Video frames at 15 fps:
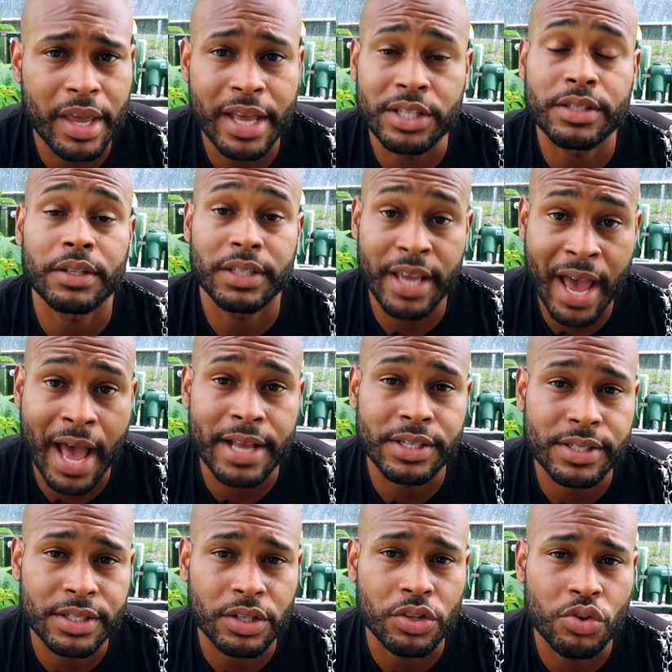it's
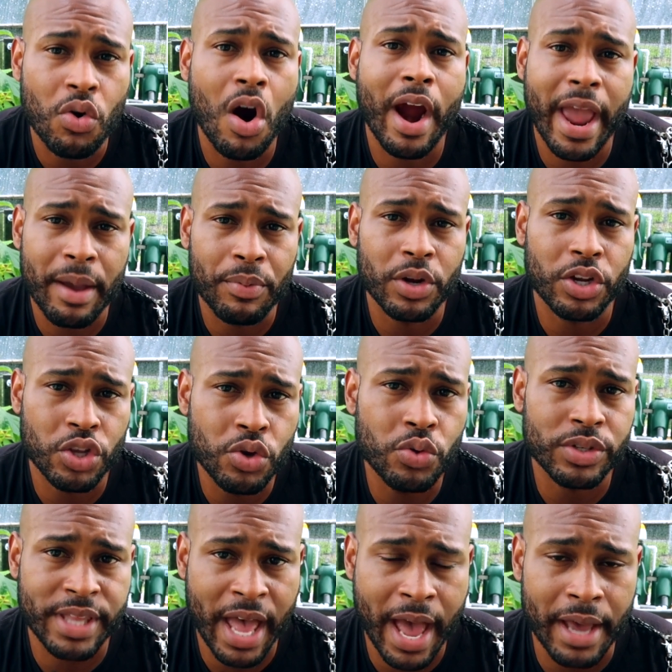yes, you are able to
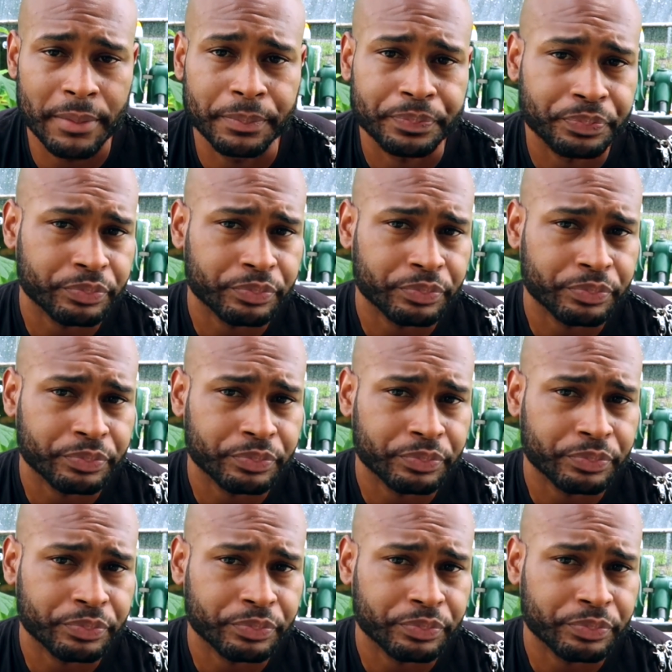use that.